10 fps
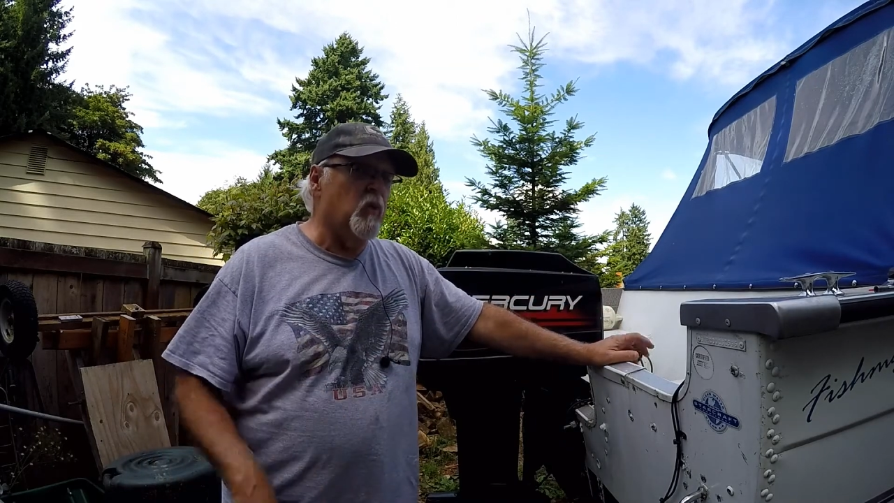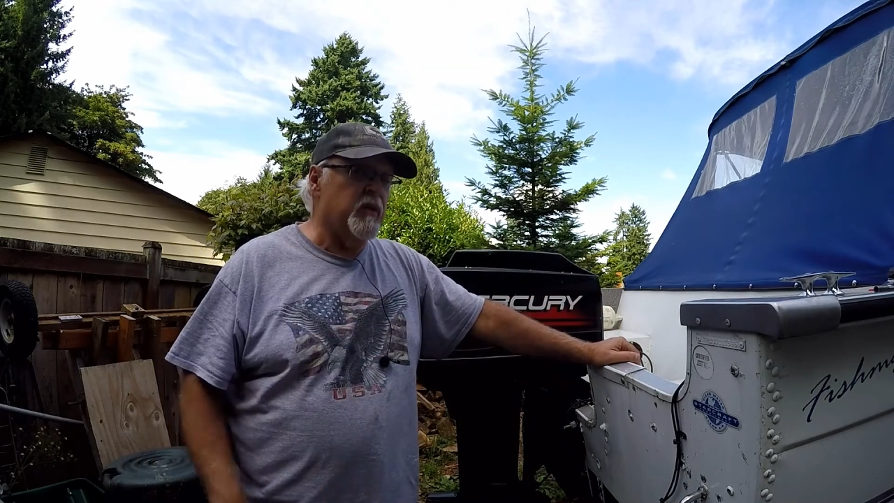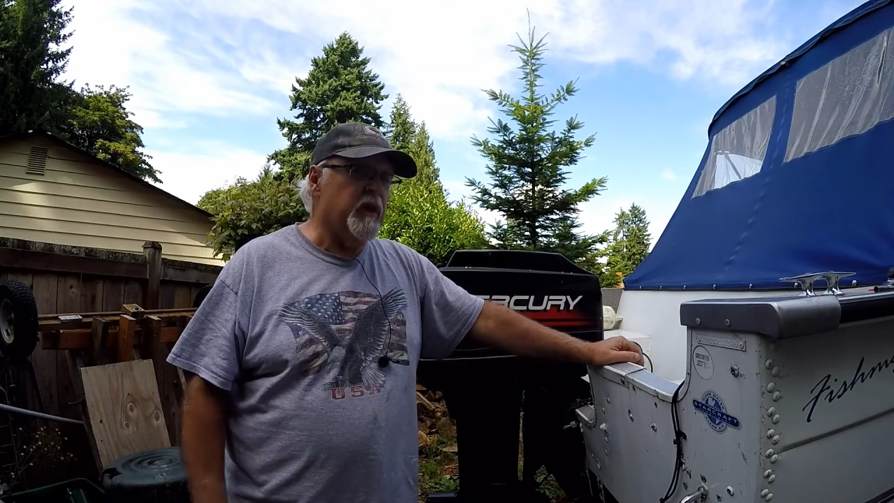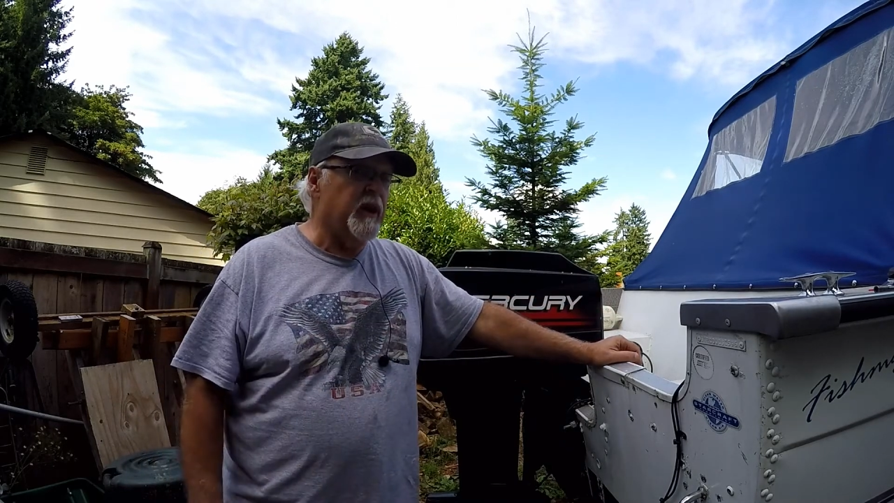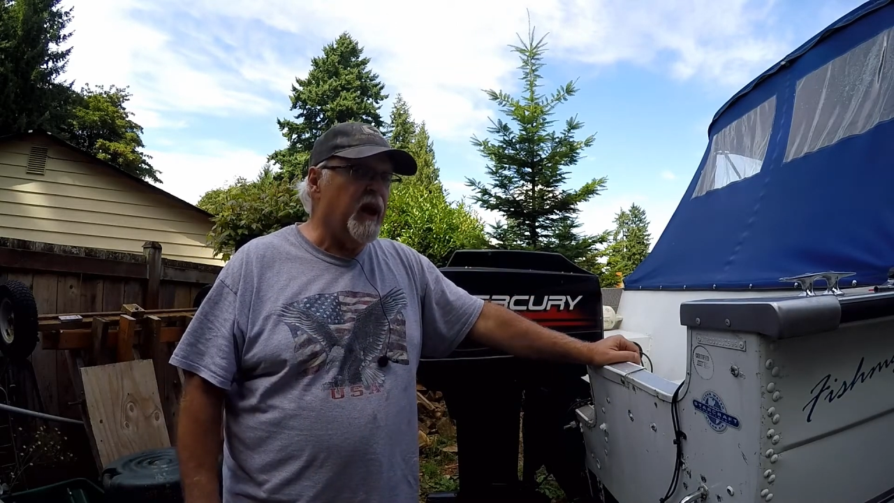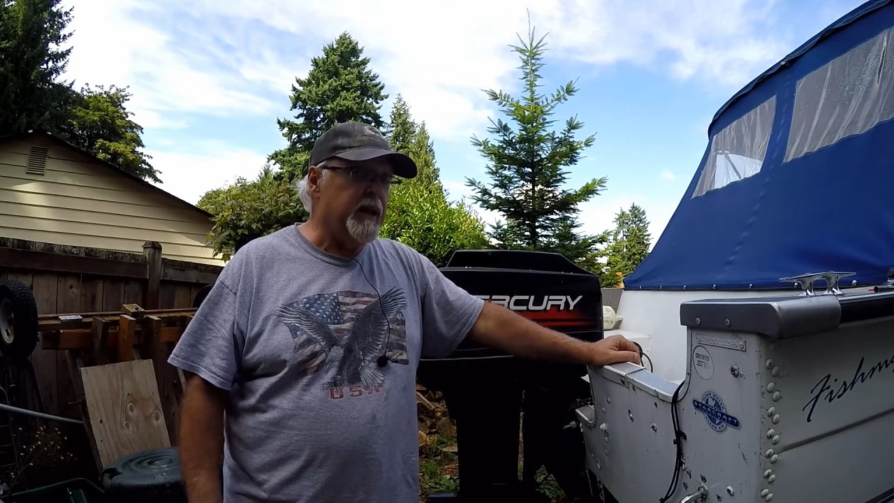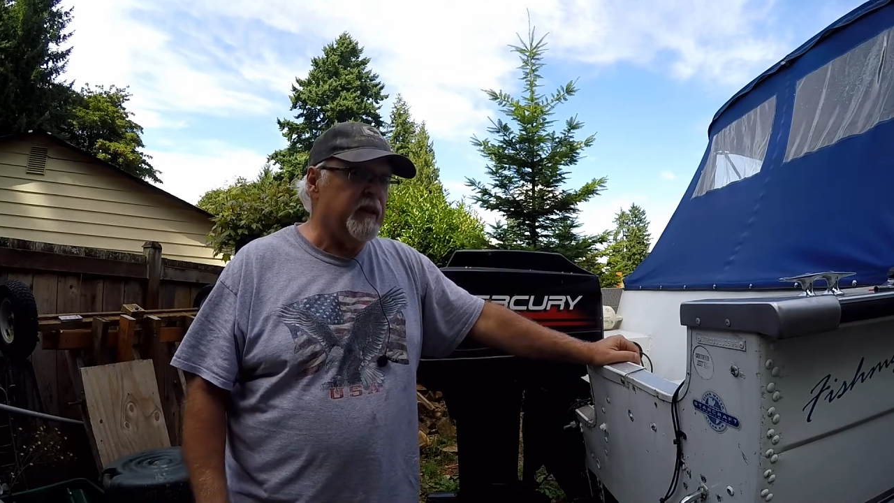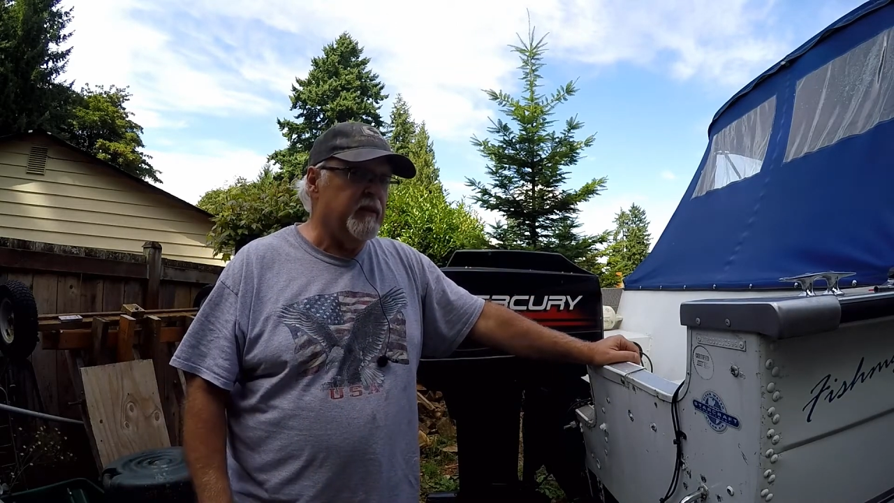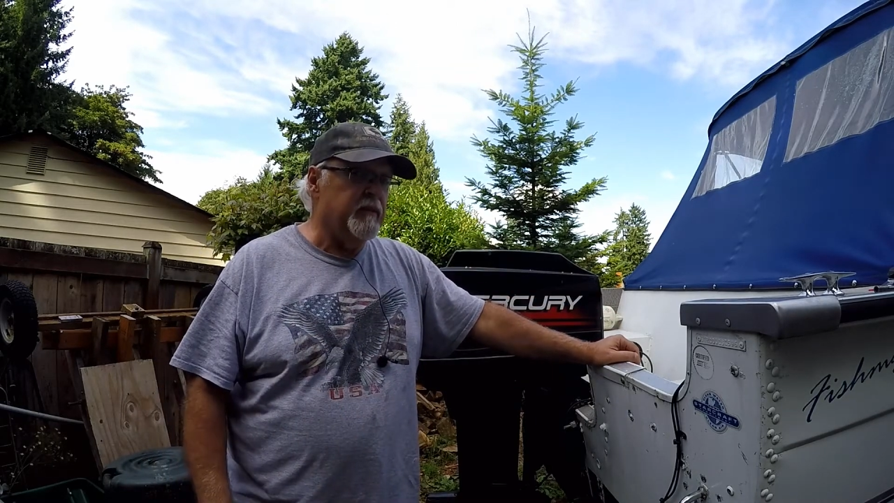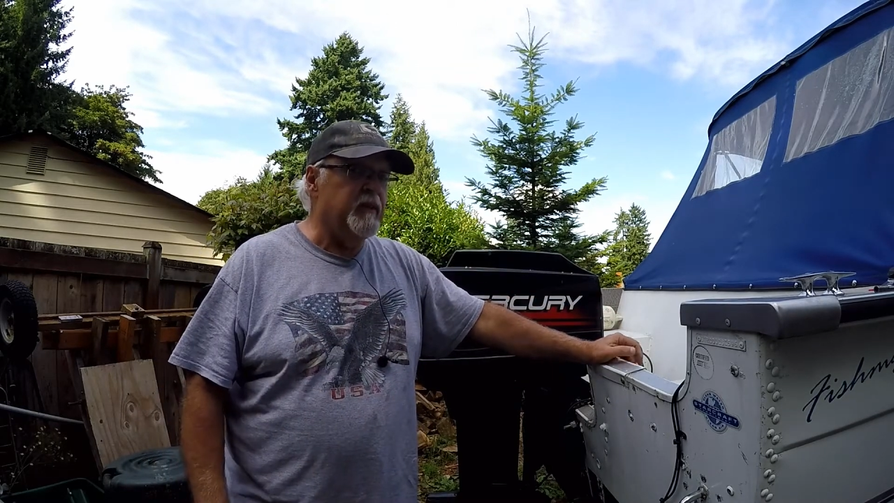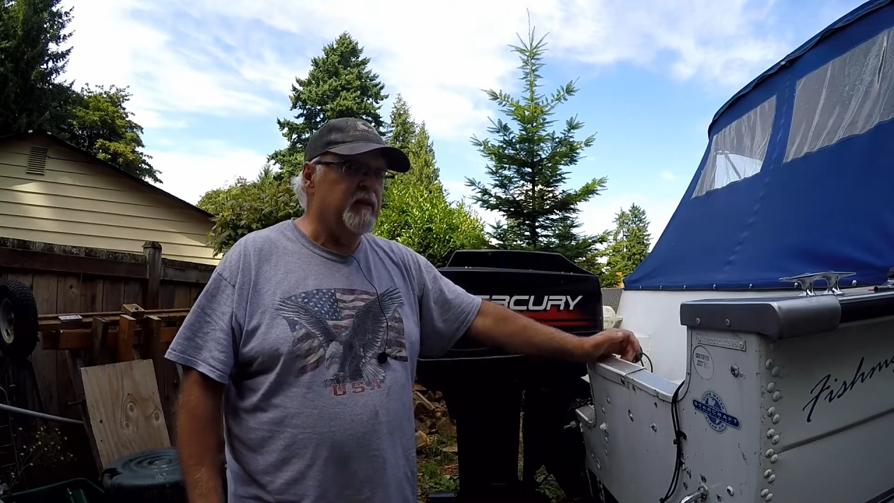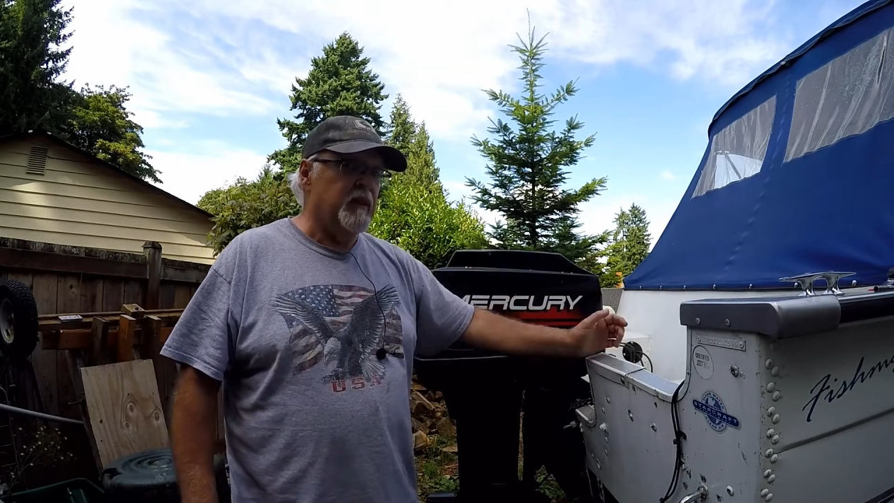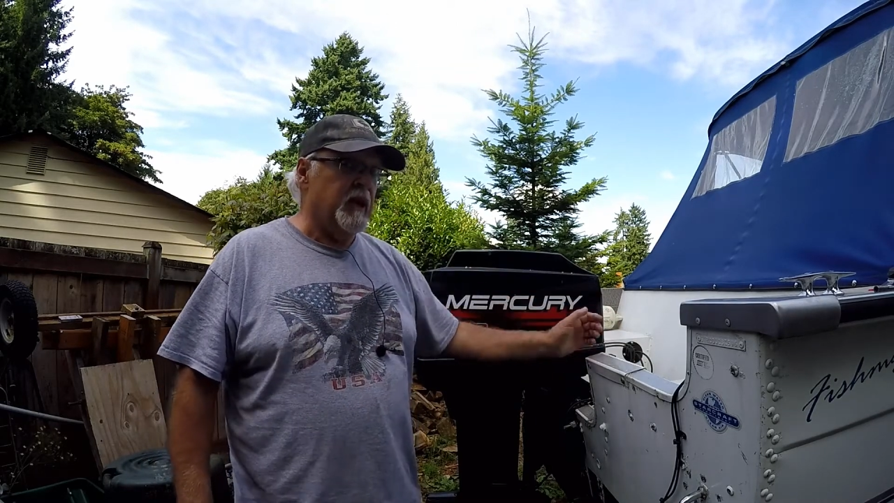where that guy did